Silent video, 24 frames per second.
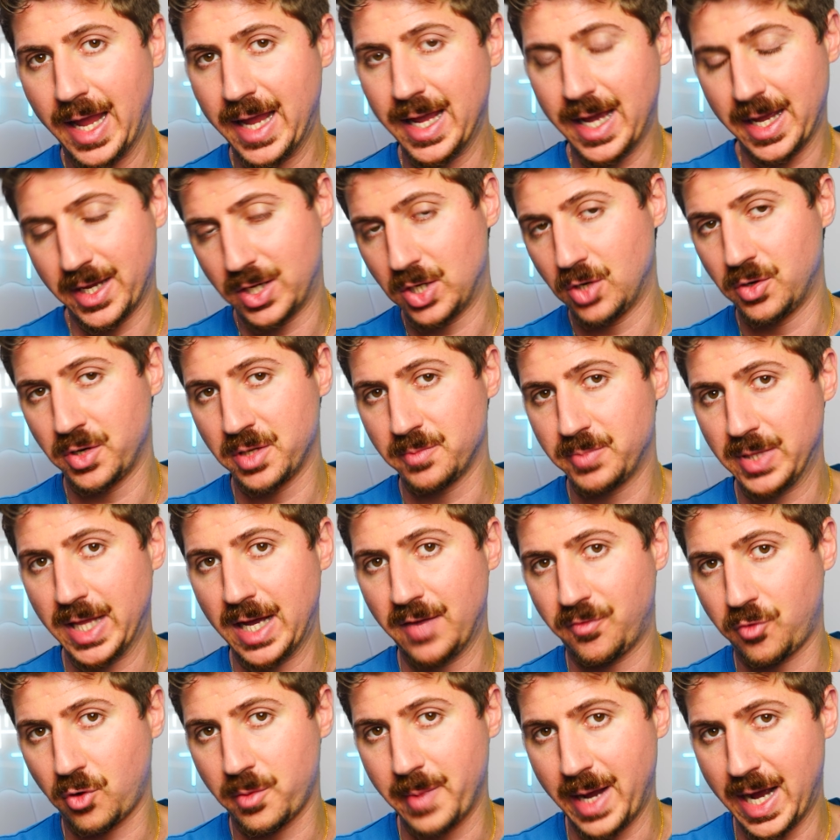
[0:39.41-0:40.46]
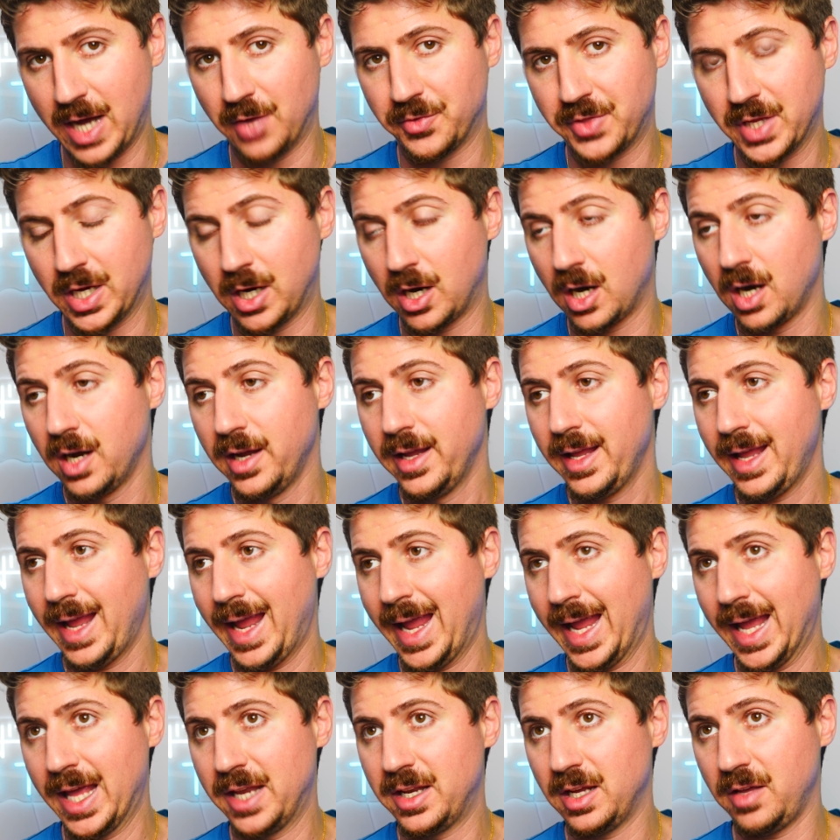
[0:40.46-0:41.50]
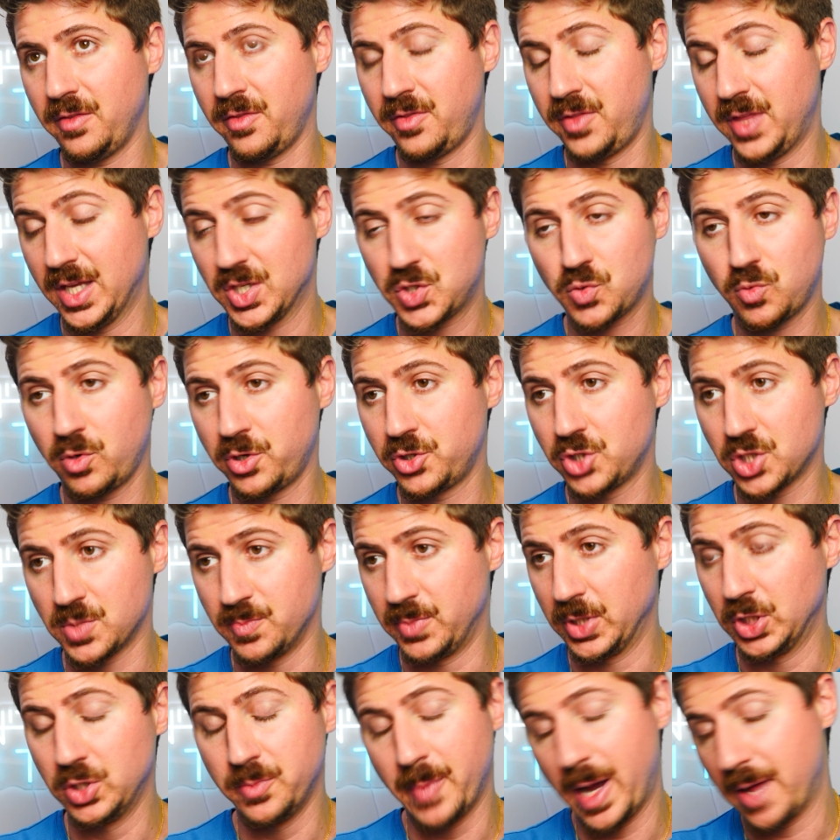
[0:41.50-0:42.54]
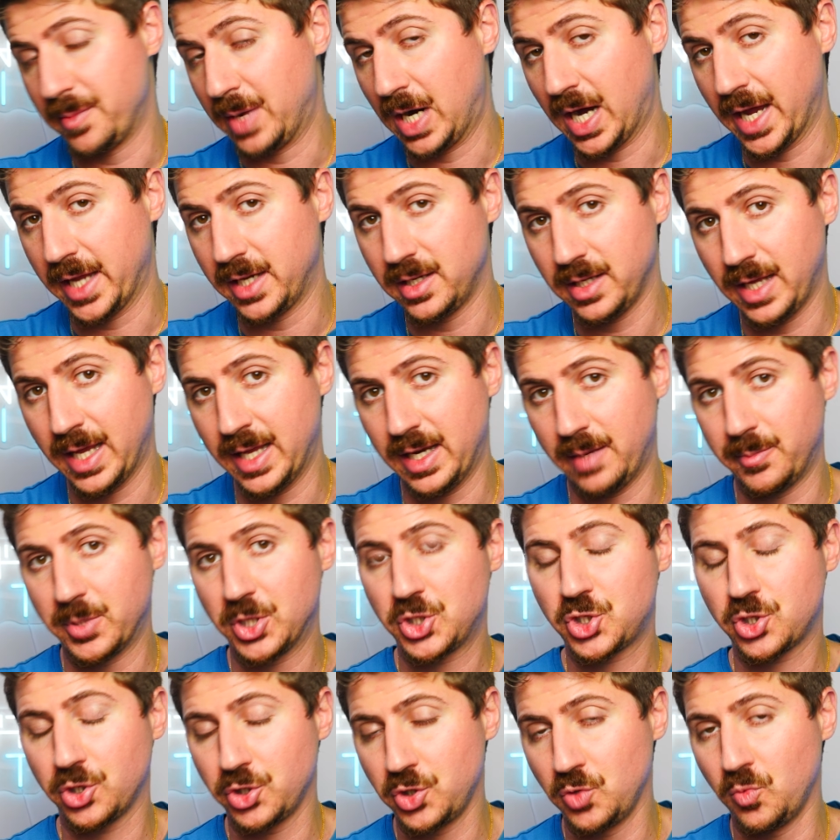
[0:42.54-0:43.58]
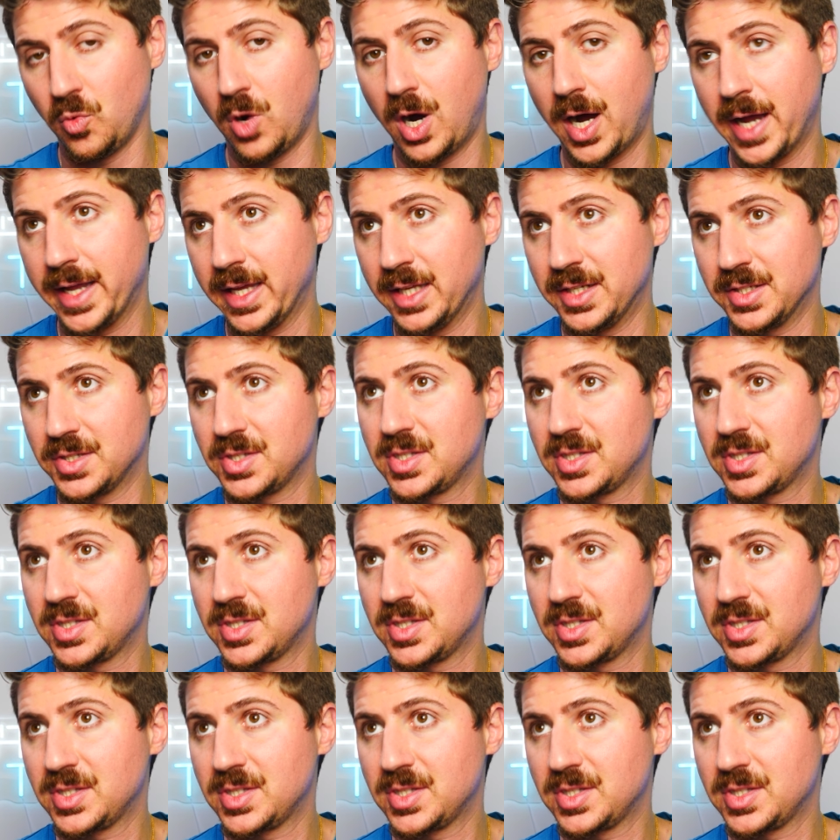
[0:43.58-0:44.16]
AI coding platform out there. And this one just blew my mind. And I'm gonna show you why in a